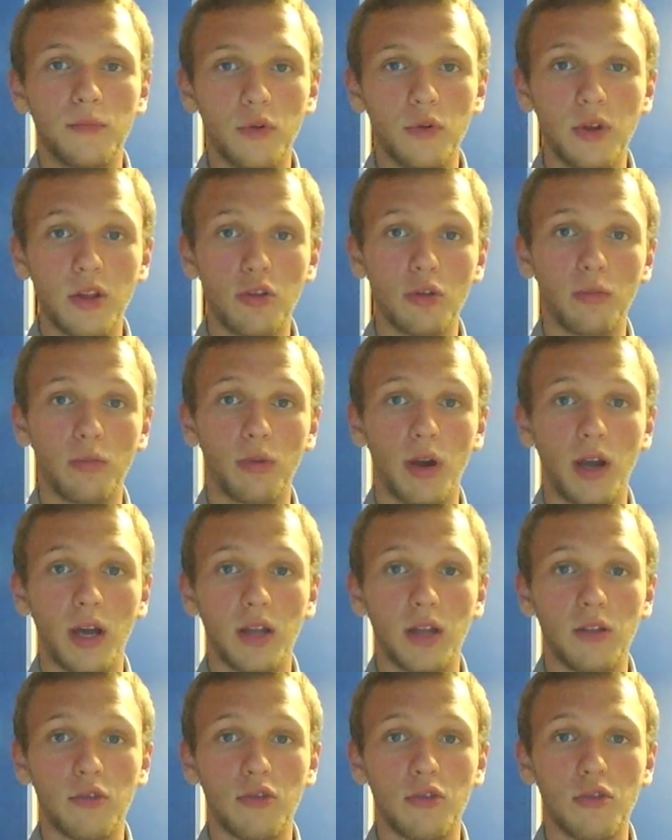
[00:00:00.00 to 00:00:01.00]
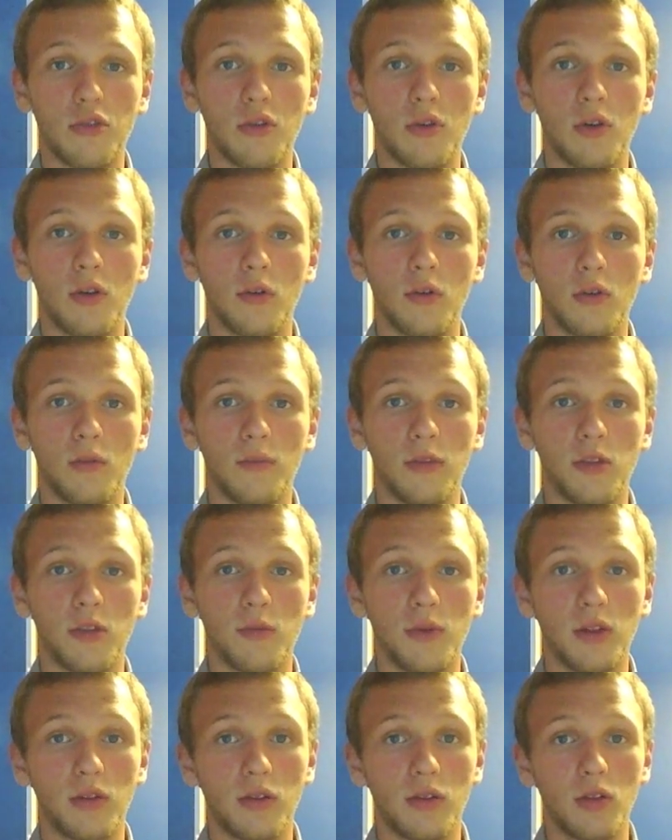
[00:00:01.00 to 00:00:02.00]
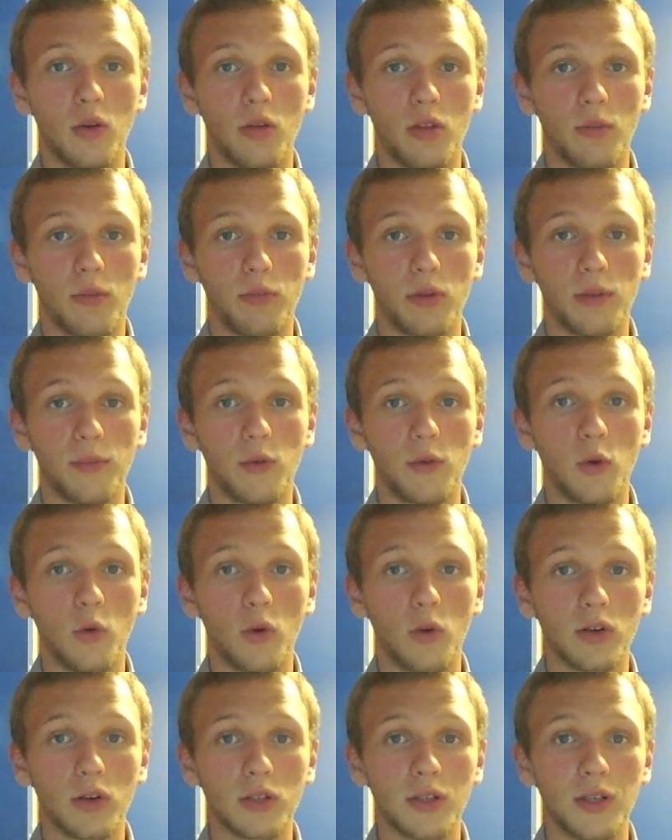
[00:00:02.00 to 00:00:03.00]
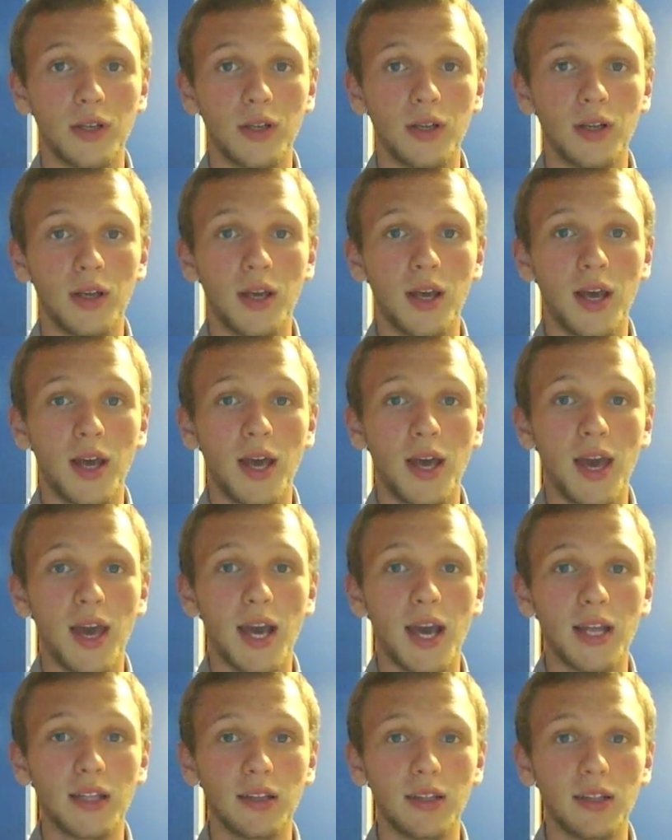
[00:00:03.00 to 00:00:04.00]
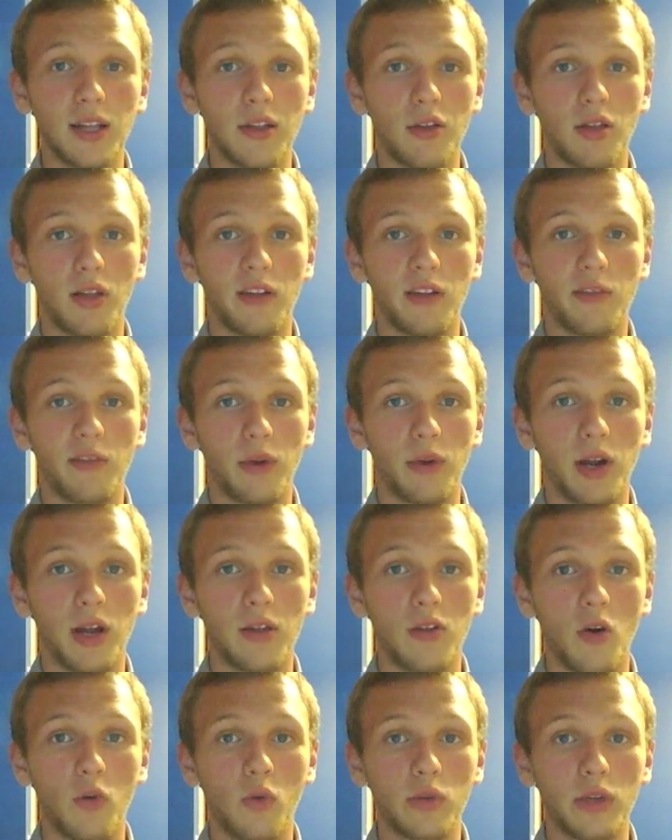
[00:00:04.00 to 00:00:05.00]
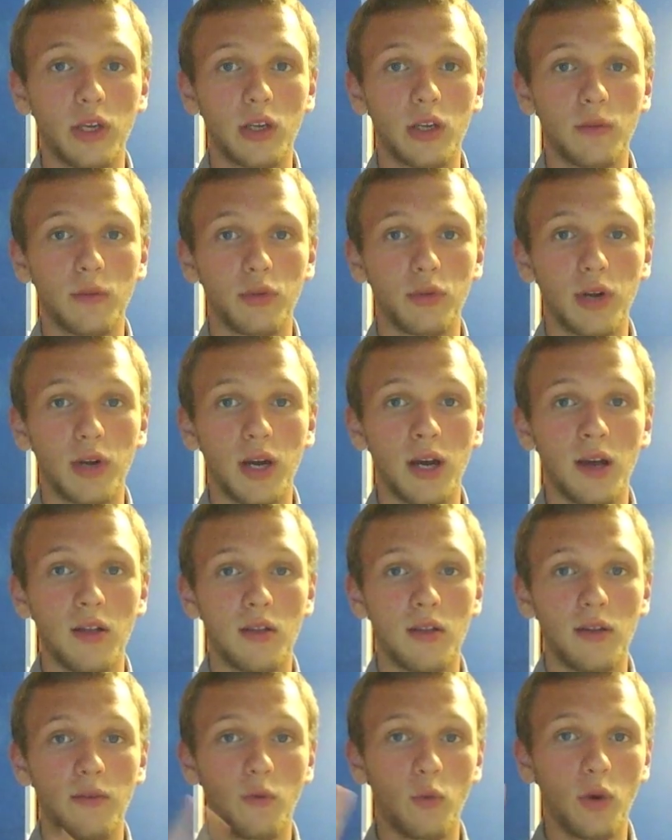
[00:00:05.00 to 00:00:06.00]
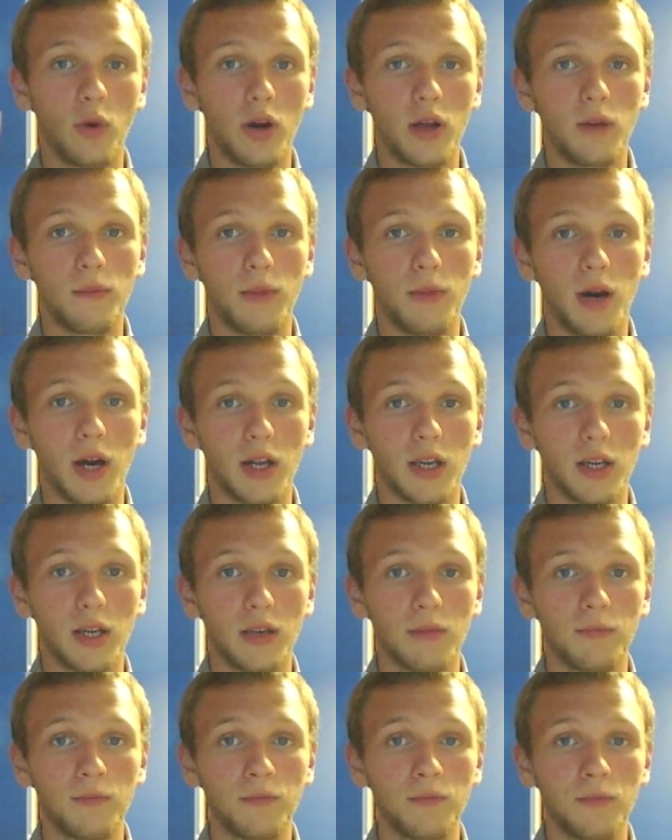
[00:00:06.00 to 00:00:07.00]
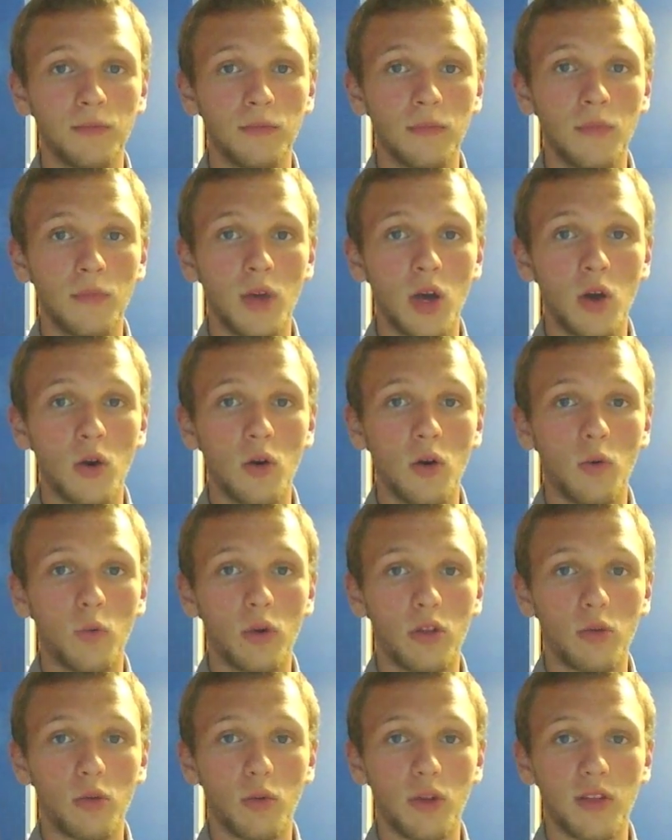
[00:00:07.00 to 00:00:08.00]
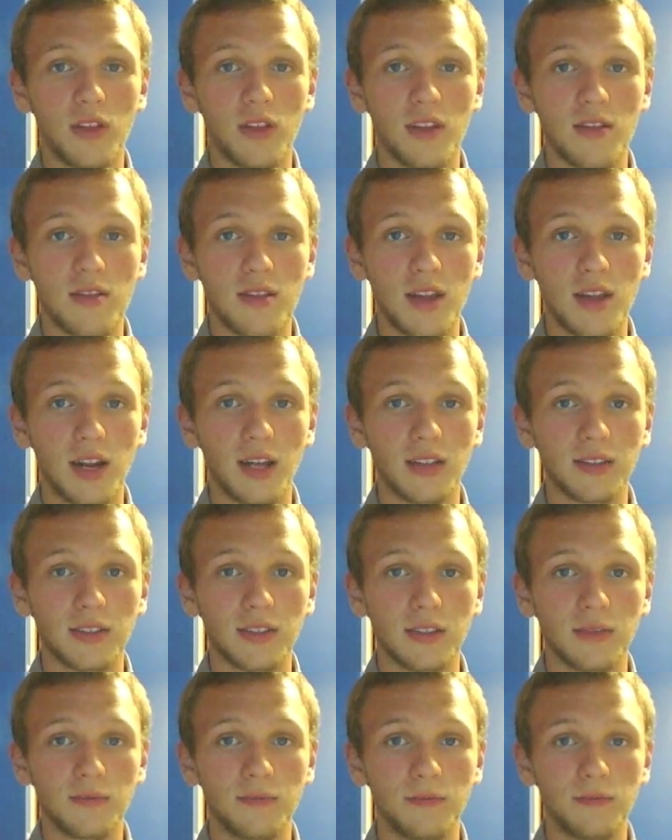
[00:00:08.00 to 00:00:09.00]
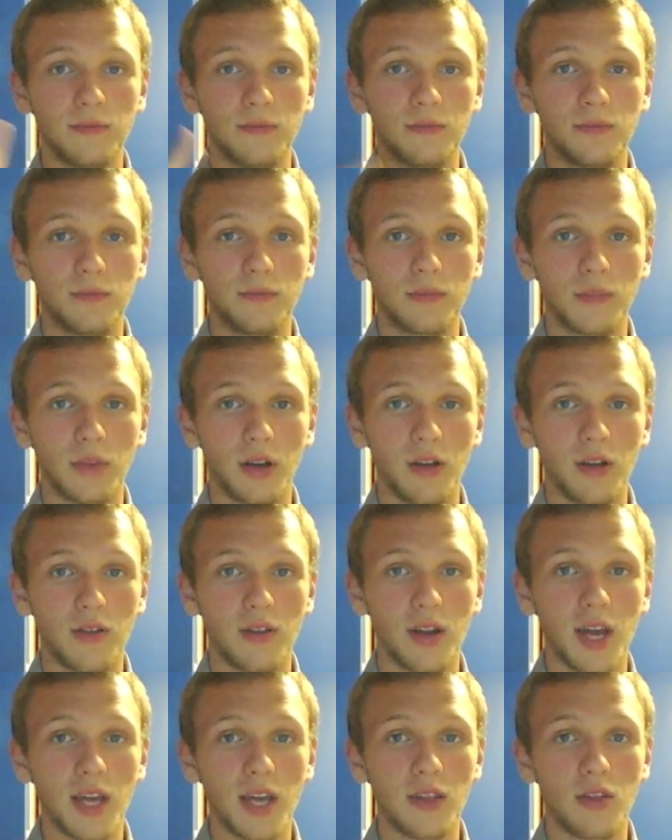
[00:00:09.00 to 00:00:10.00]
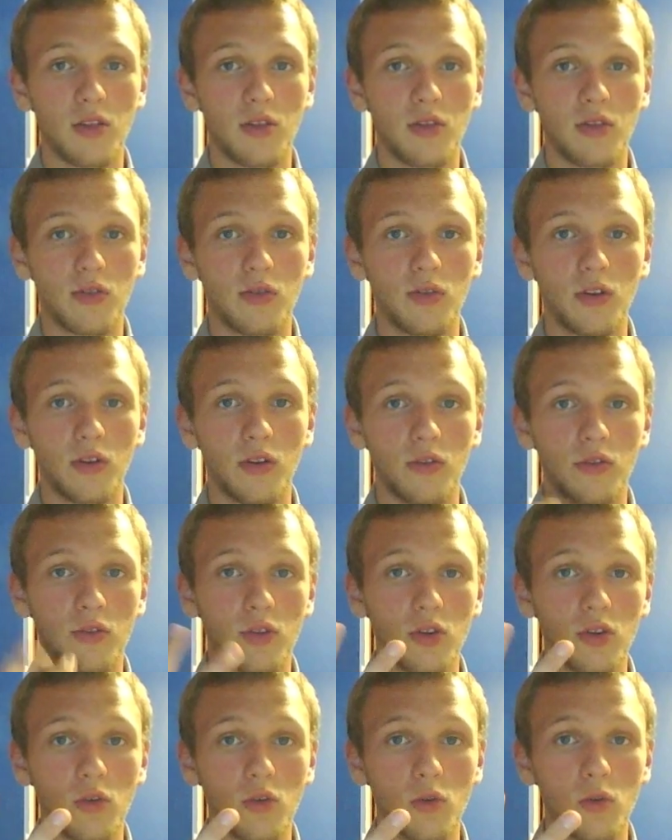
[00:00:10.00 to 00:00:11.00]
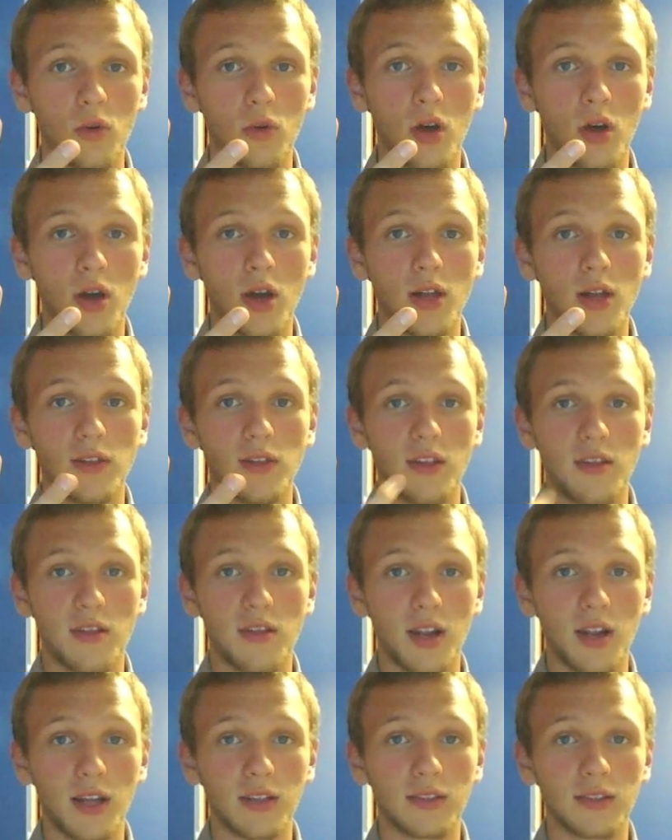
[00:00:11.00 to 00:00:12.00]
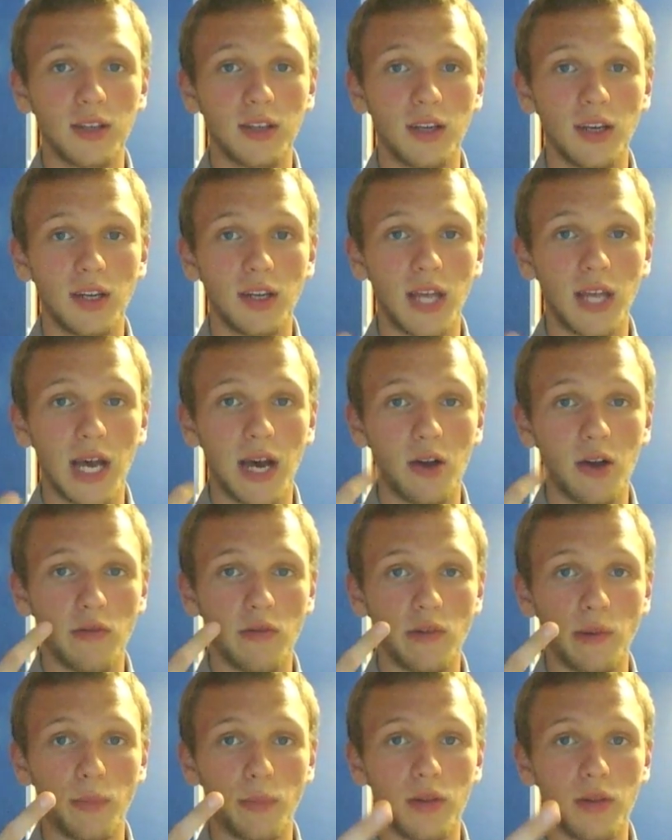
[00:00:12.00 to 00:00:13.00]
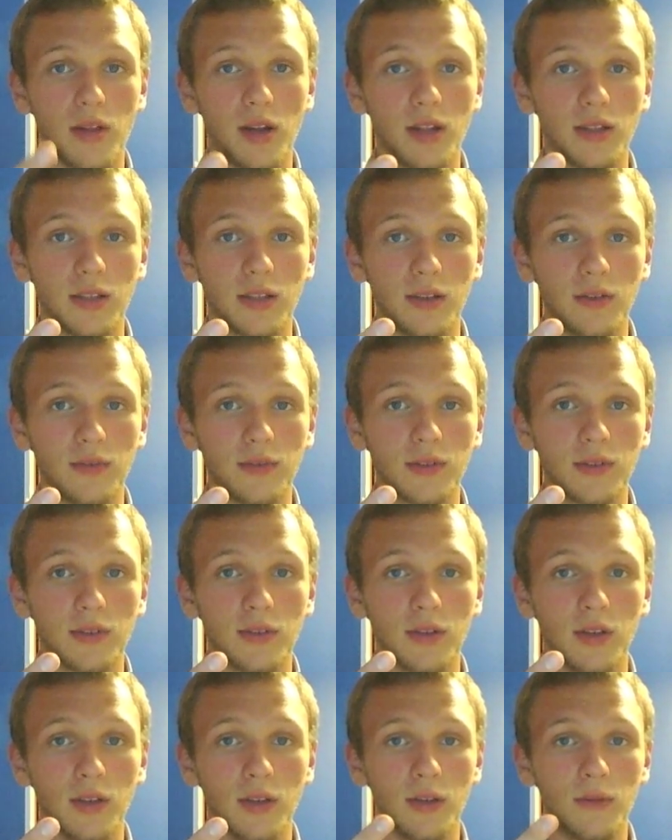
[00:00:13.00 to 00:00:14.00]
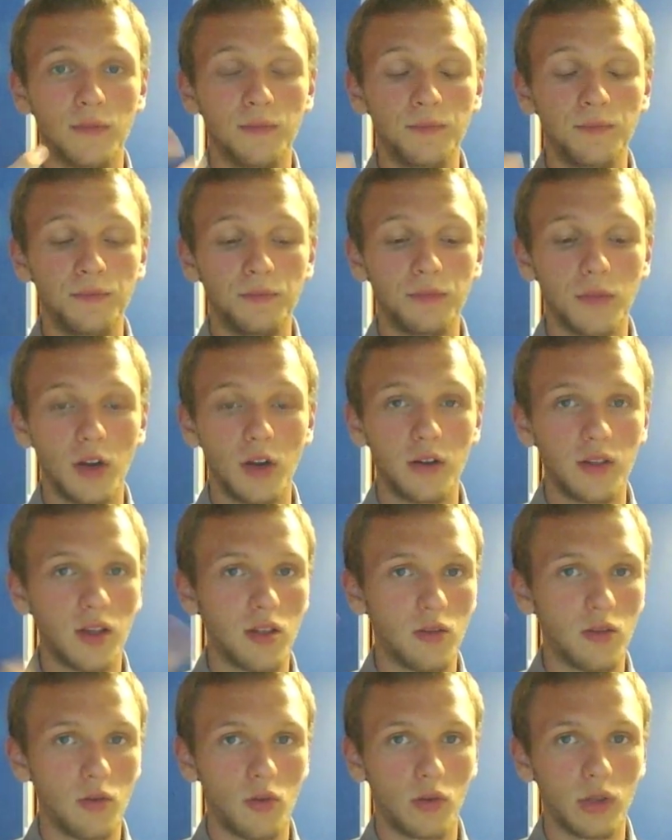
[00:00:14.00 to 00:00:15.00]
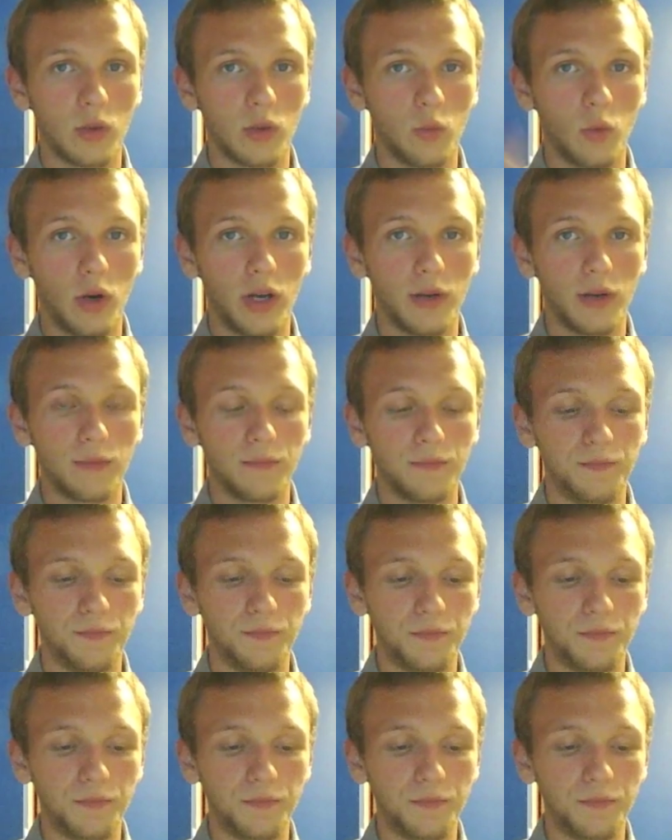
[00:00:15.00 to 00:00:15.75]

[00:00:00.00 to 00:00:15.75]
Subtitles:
judicial branch, which means there's no Supreme Court. And the legislative branch only comprised of one body, which was the Senate. Because today there's two, the Senate and the House of Representatives. Under this, there's only one.